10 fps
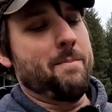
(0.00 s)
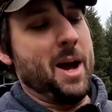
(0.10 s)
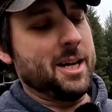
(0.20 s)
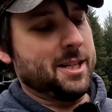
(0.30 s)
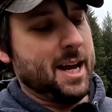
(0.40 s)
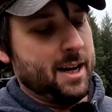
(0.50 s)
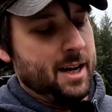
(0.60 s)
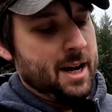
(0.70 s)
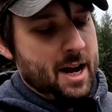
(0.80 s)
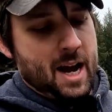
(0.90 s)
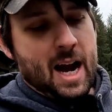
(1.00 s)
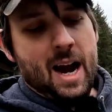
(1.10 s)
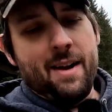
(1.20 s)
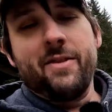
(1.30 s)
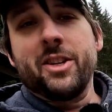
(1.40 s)
Past that,
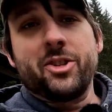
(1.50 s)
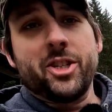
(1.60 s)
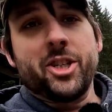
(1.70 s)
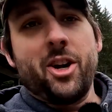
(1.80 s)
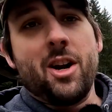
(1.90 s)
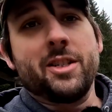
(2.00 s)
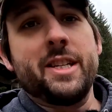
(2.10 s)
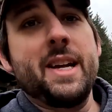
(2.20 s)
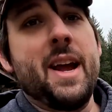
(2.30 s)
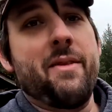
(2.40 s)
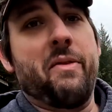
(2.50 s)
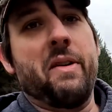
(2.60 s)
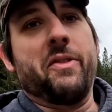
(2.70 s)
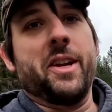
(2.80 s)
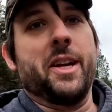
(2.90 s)
I have the Trijicon
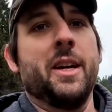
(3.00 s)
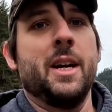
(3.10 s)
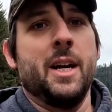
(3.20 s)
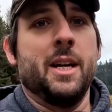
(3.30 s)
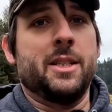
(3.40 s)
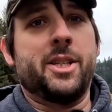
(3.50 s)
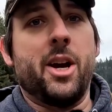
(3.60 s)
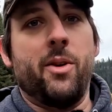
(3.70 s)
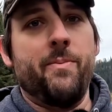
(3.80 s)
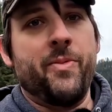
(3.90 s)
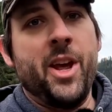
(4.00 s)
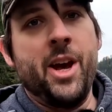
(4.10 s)
TA50. So